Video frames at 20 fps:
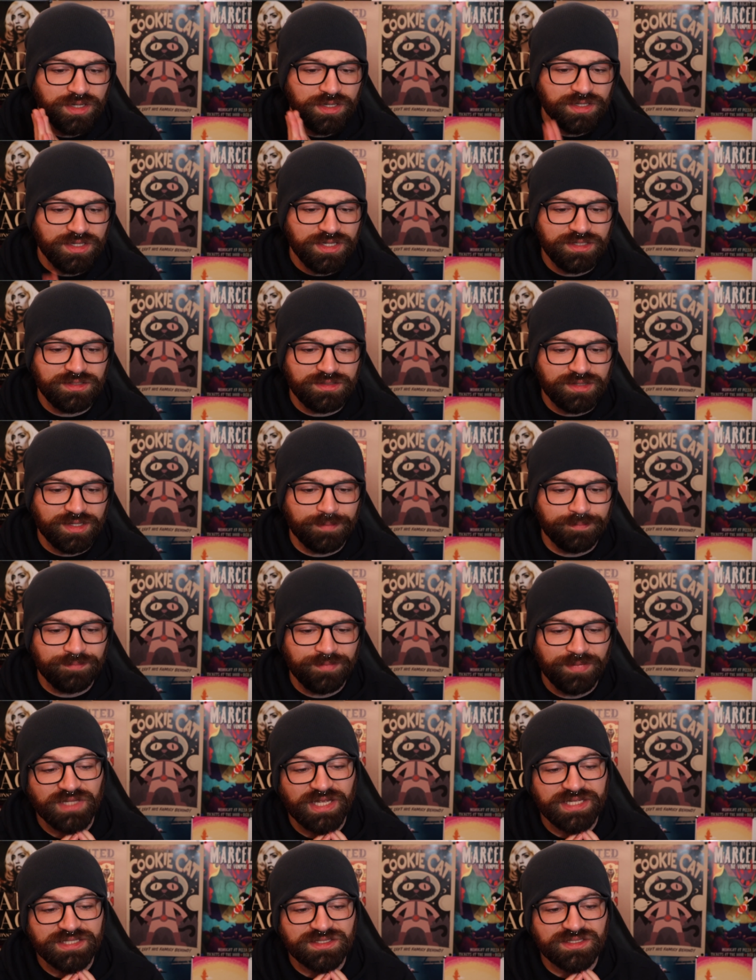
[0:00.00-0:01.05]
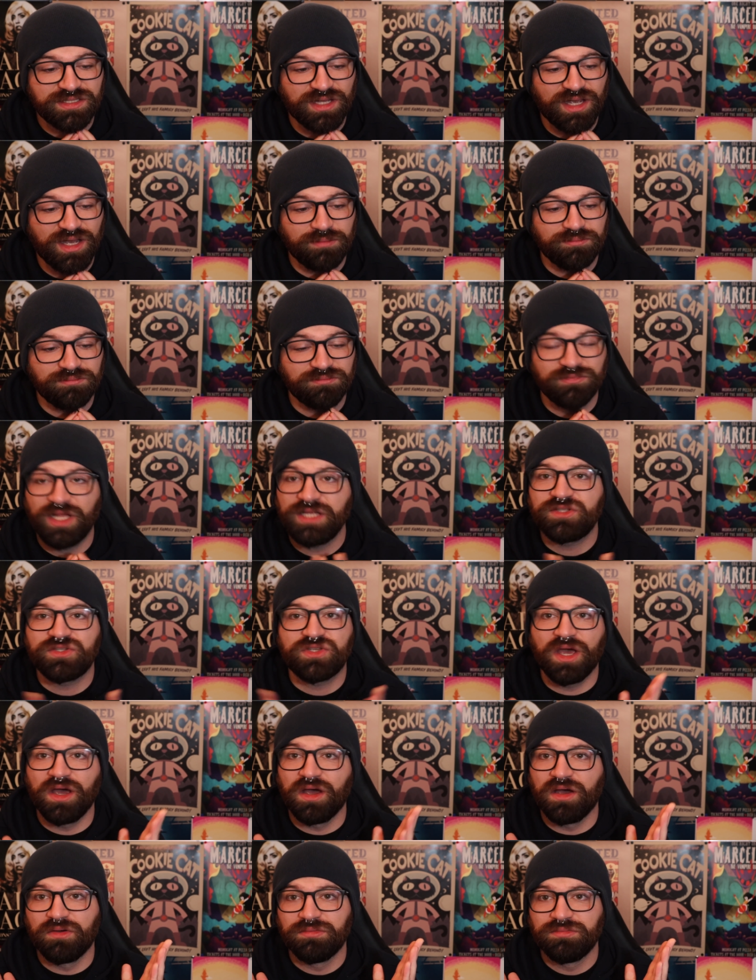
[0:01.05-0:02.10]
need them? Let's
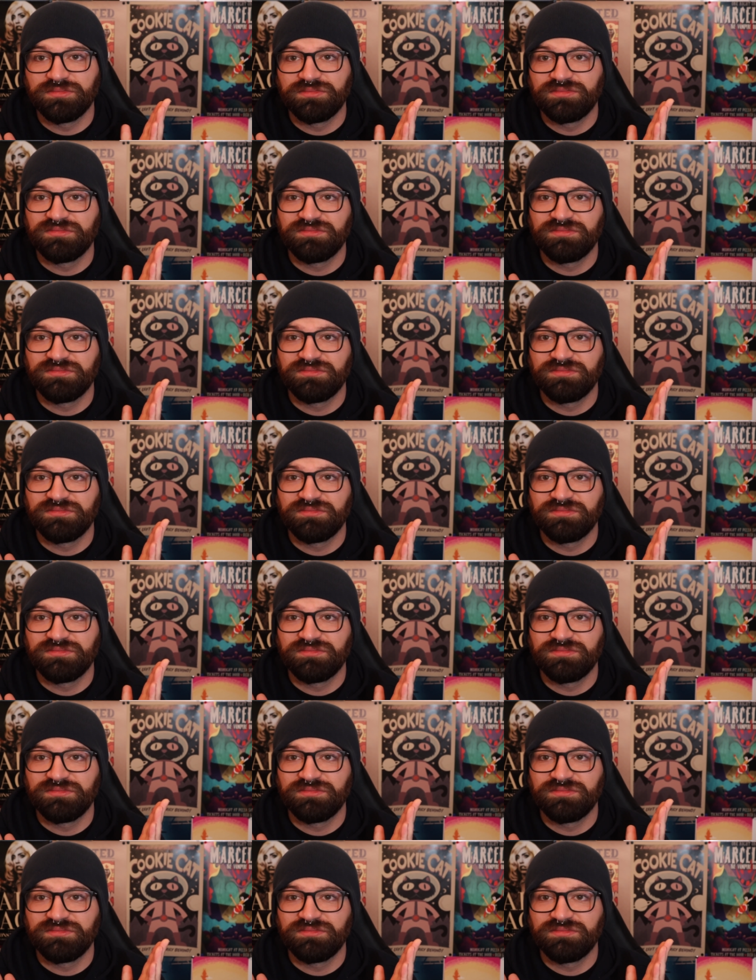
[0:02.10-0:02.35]
go.